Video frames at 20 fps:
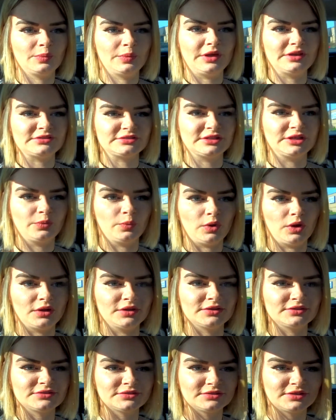it basically
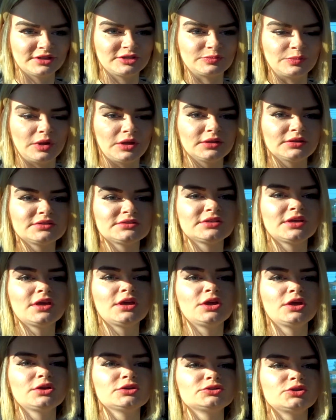was 6 months.
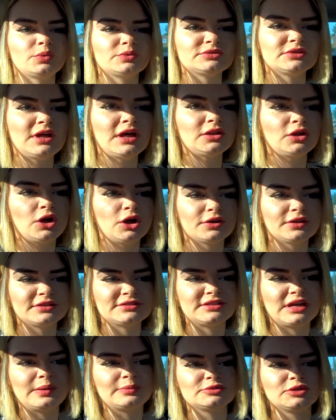So it was a lot longer
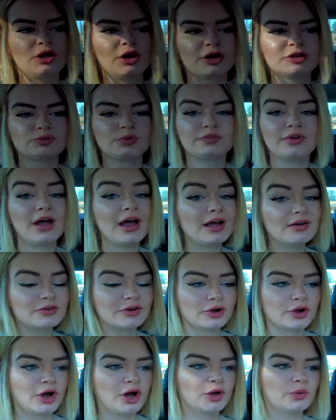this time, as long as we've ever
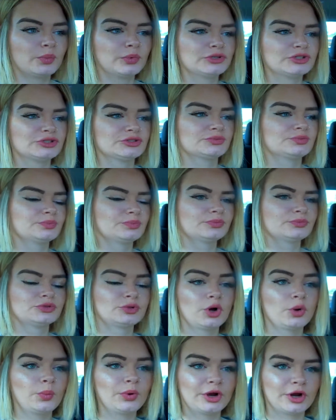gone, which is
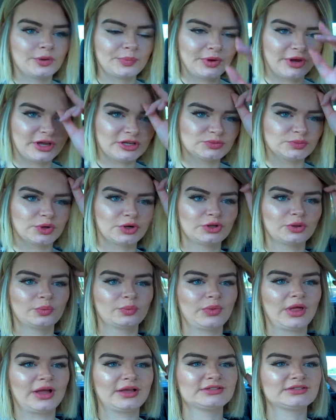so weird because we're
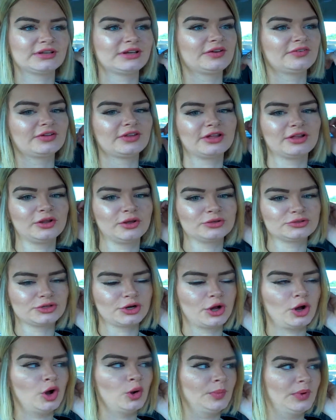like significantly closer
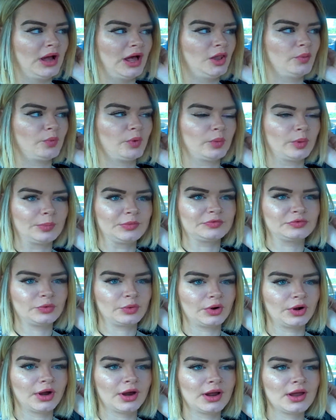to home now than we were
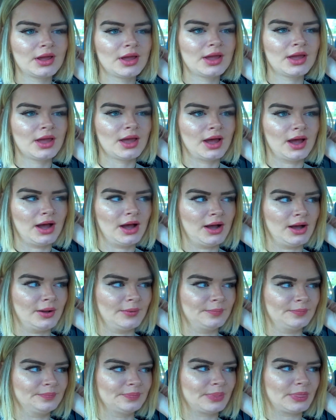before.
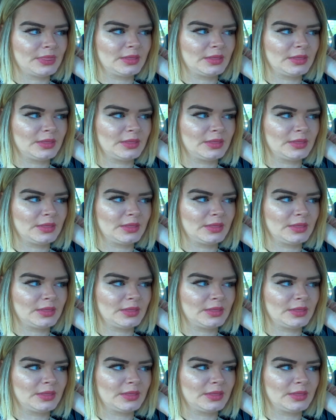But